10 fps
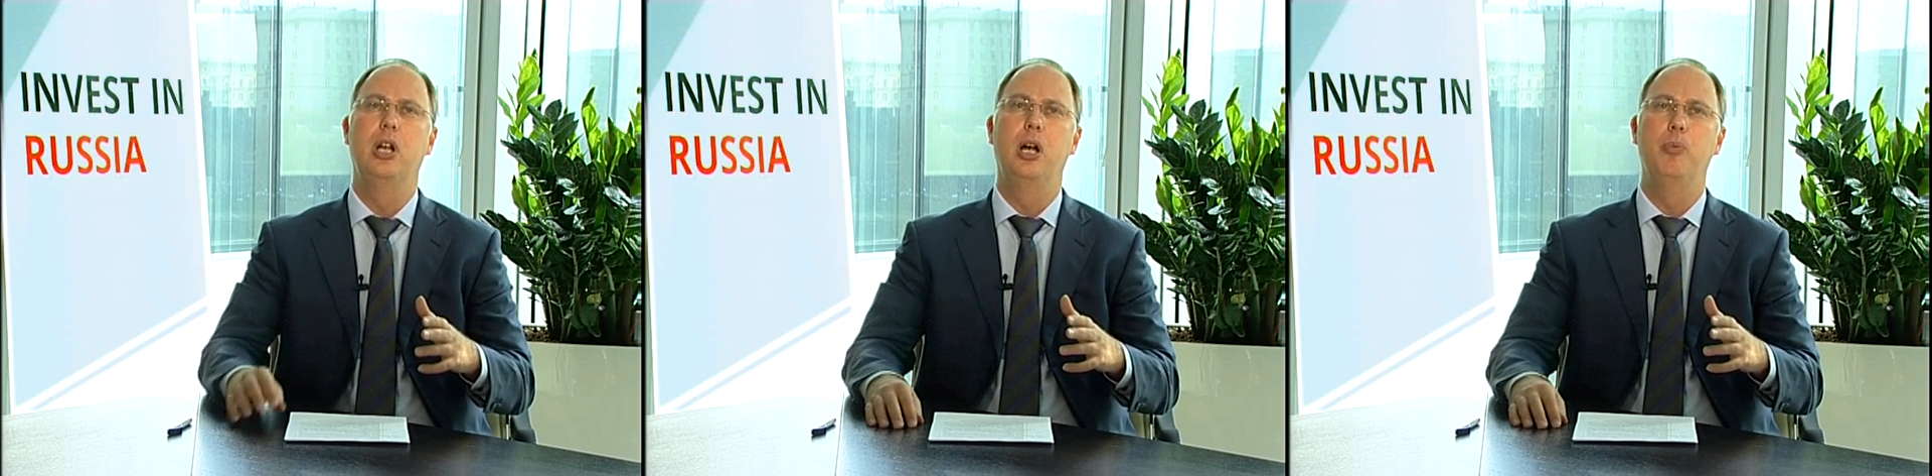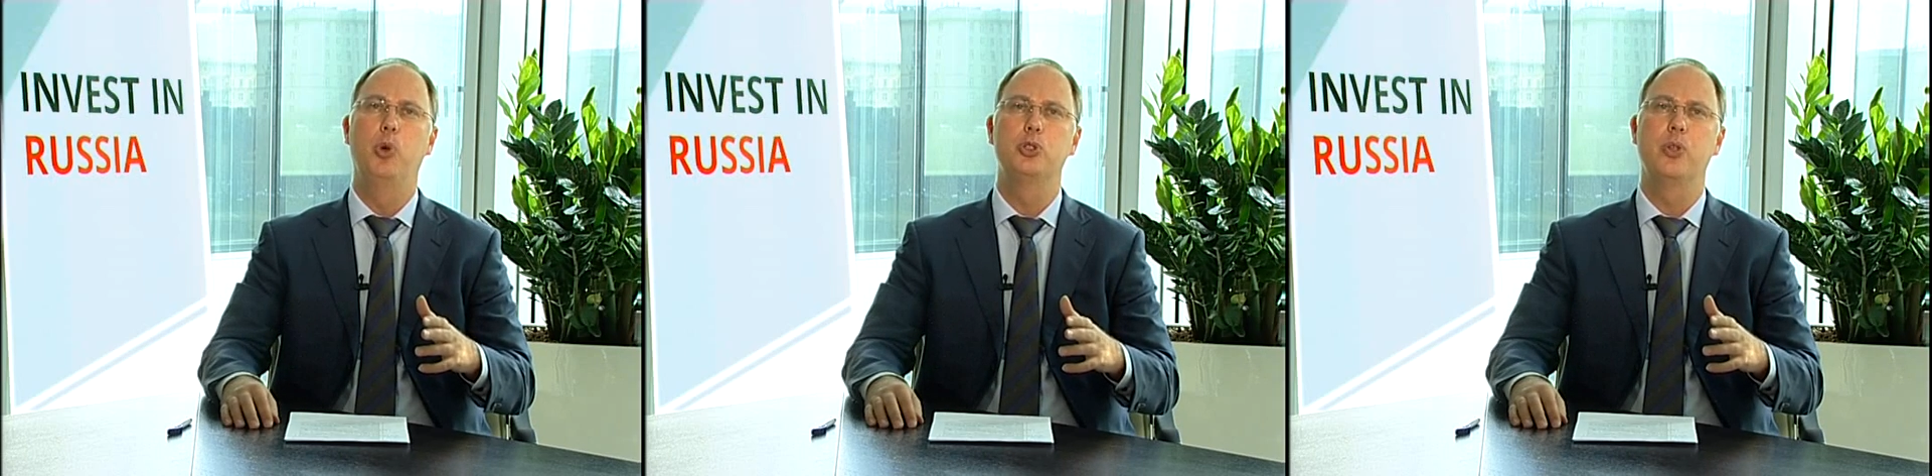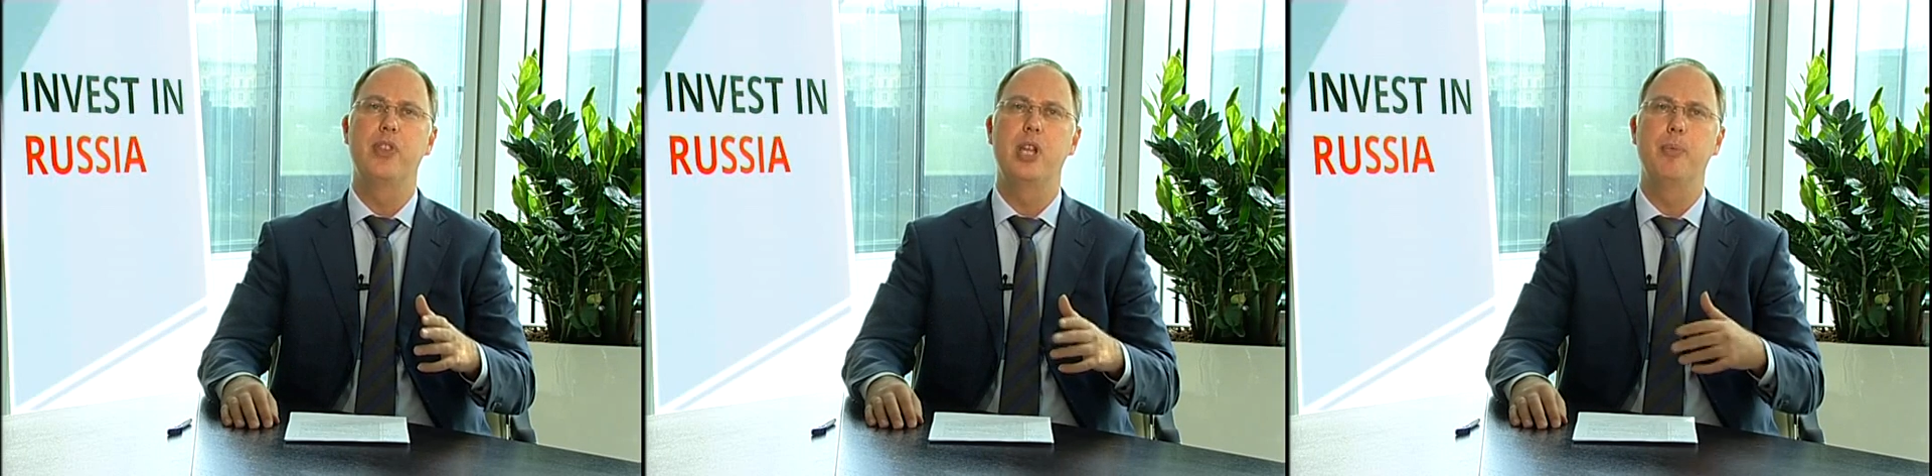Most
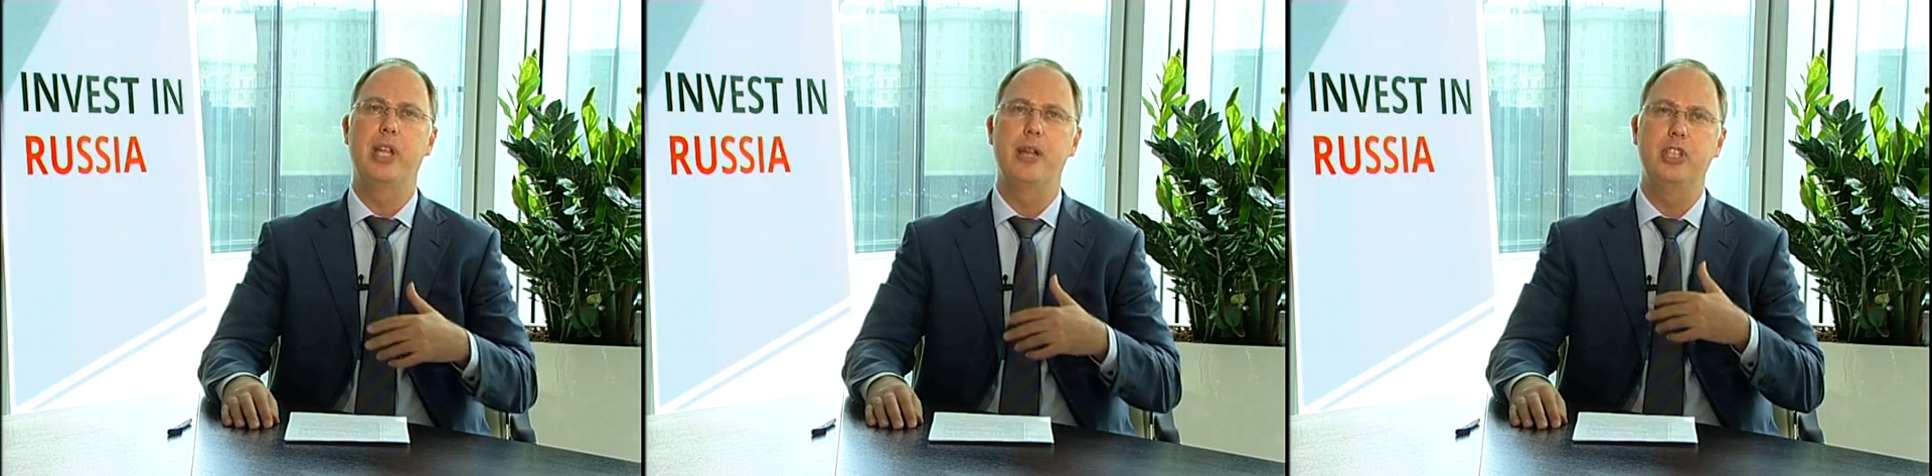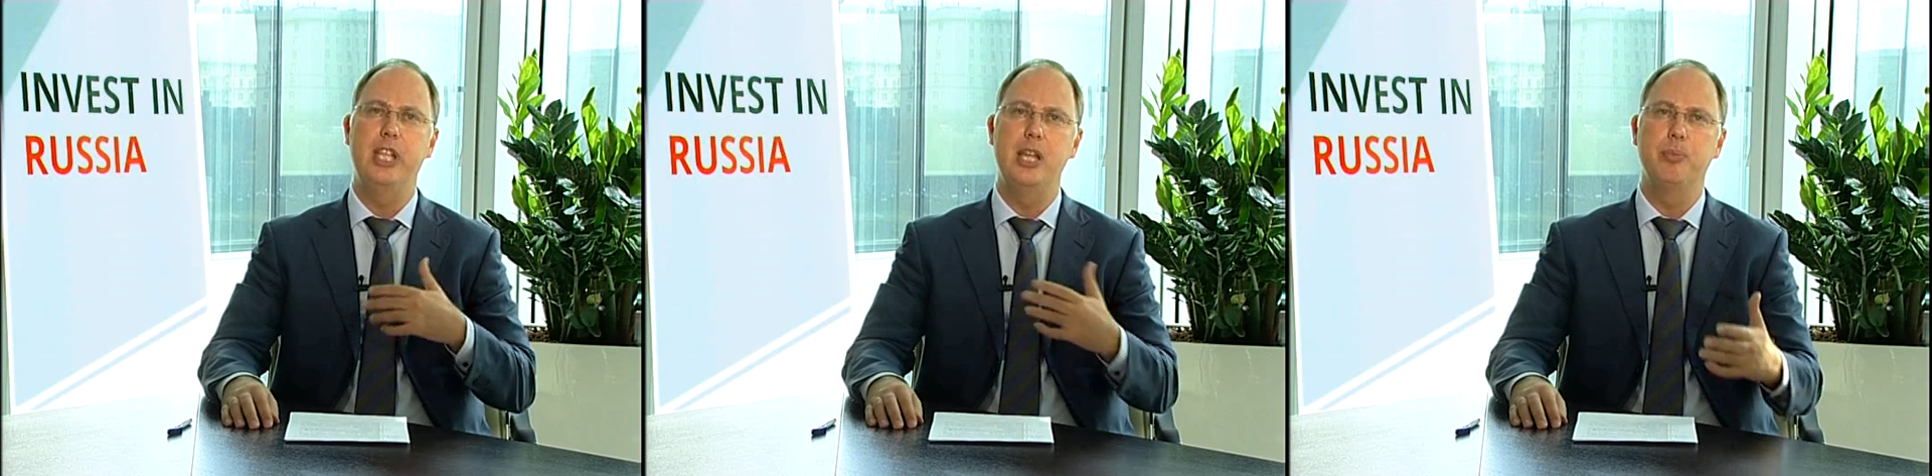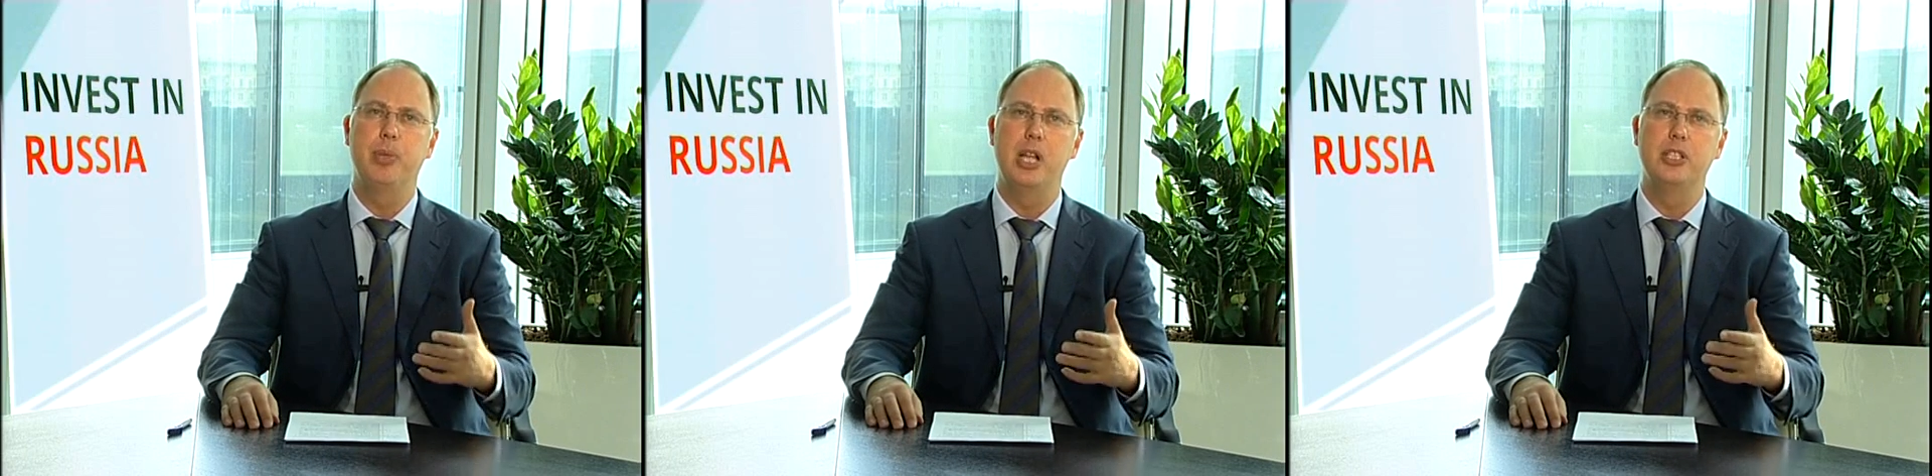of them have
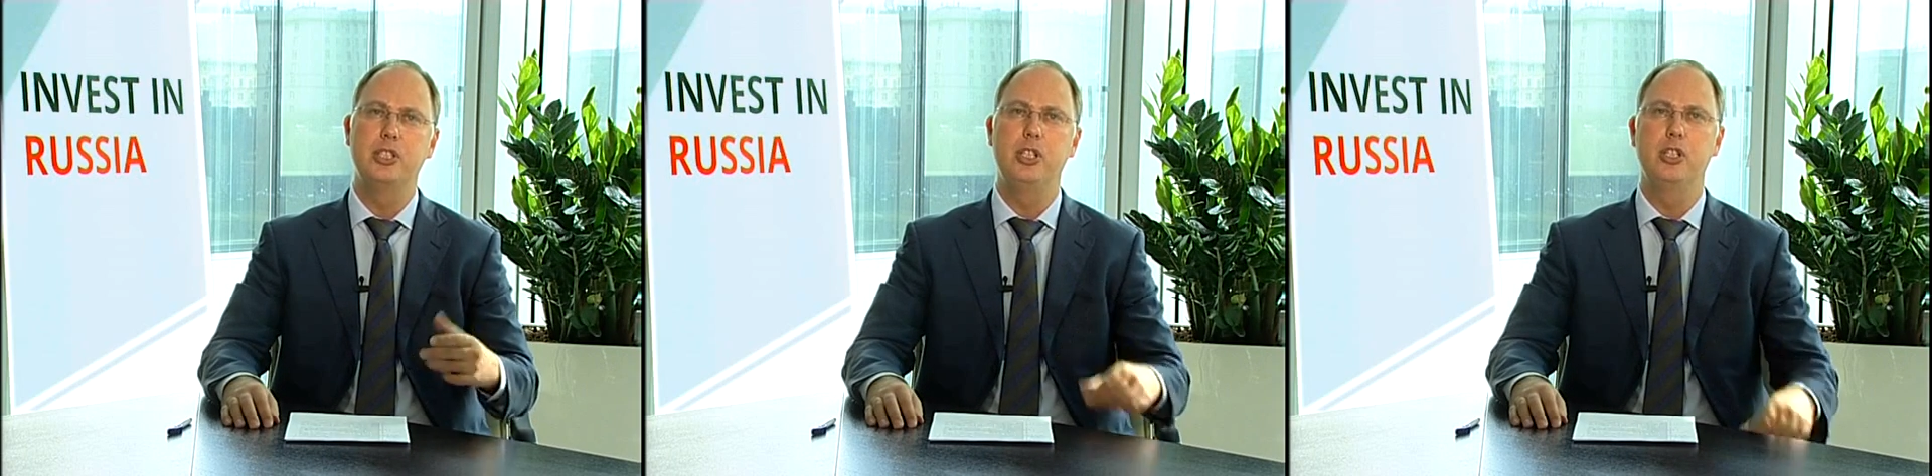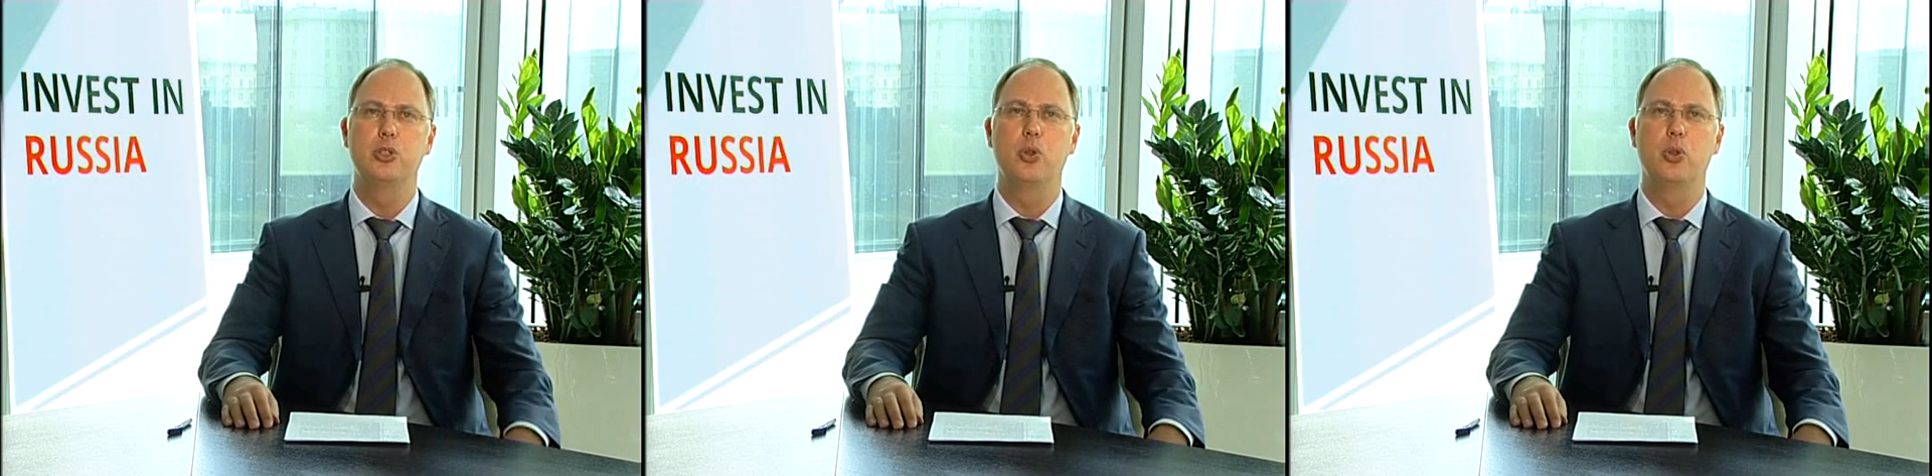10+ years